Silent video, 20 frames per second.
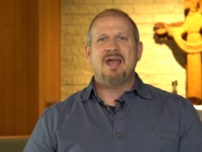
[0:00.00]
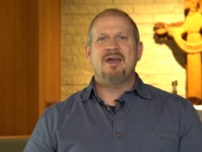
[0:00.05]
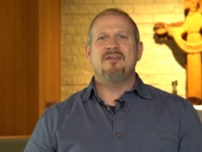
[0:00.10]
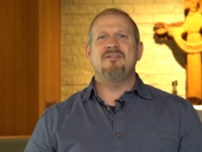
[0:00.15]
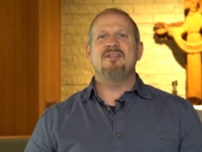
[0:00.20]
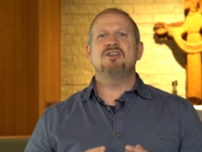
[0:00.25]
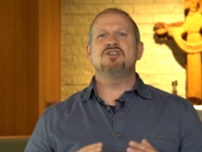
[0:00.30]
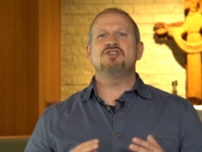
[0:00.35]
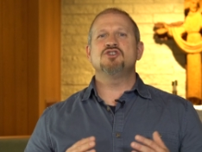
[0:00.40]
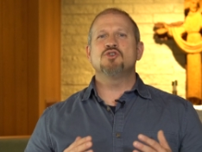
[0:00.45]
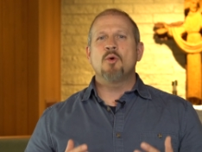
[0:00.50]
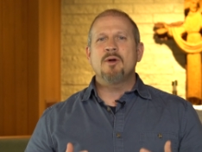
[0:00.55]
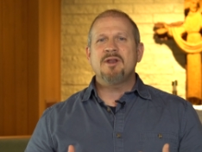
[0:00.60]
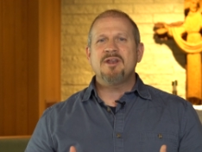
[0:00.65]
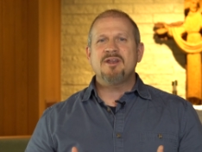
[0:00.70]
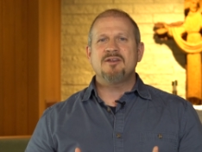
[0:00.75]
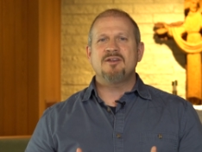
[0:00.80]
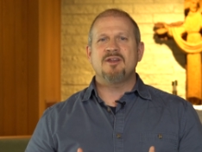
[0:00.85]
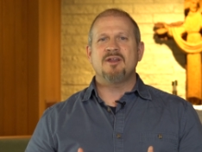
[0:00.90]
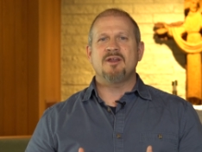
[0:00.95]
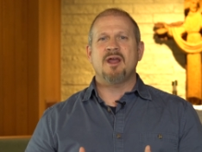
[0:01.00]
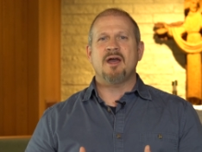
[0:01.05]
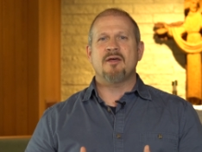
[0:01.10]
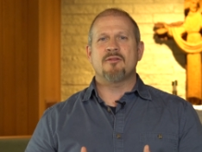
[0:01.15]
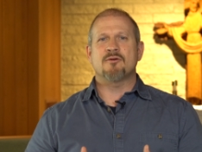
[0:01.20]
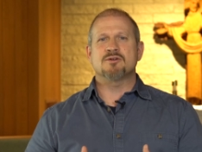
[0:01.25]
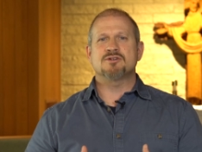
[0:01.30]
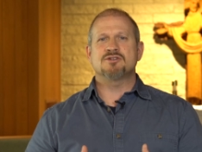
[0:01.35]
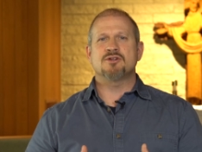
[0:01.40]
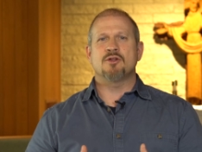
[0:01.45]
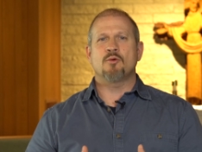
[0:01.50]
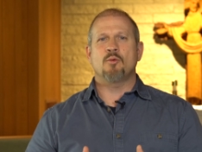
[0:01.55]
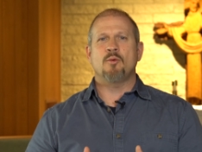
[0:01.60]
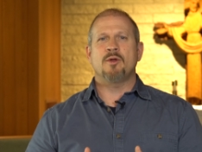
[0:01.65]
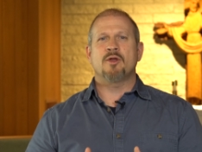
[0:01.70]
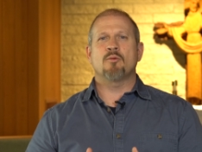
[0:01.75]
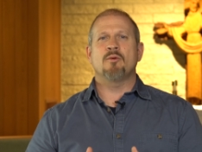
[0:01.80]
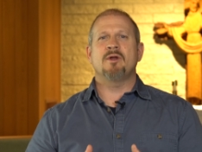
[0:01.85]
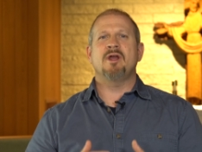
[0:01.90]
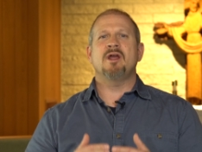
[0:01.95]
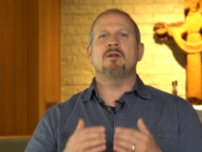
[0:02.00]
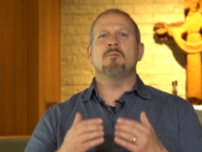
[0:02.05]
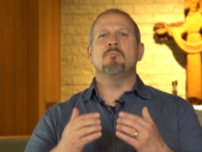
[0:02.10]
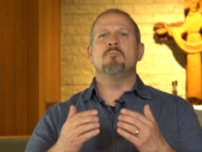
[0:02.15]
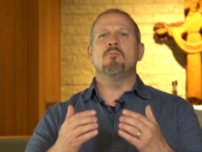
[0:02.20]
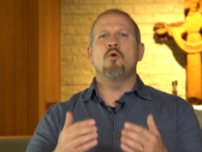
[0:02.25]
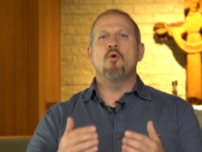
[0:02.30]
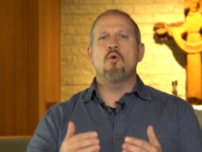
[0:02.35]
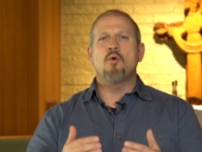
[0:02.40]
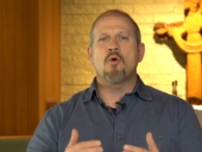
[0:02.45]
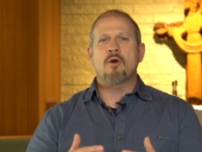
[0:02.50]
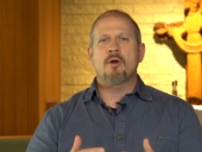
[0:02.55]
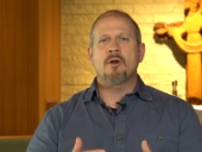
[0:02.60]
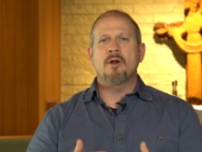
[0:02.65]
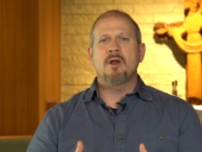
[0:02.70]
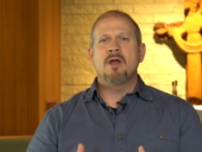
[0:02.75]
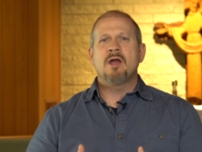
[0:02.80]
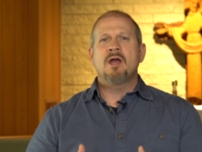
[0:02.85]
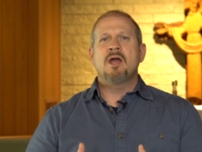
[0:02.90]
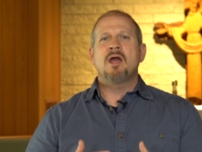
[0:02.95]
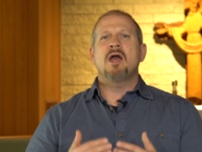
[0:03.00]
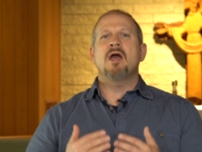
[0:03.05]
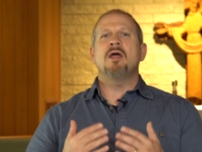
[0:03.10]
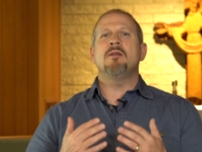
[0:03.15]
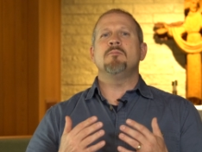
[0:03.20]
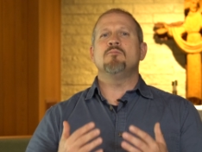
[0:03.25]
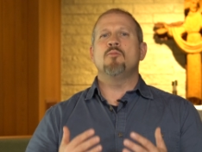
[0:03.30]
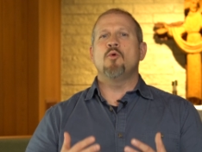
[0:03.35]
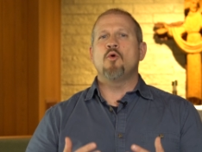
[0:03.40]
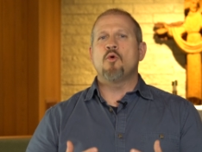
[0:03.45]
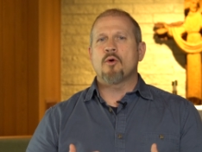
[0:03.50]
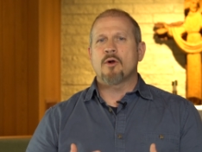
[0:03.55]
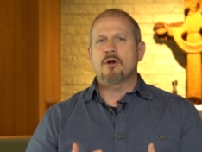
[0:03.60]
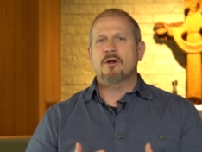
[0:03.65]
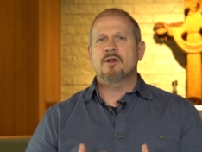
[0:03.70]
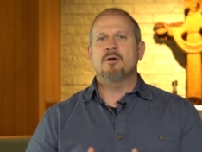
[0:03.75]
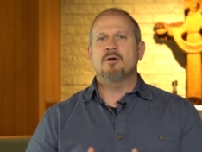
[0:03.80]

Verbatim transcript: and then joining together so that we create a more and more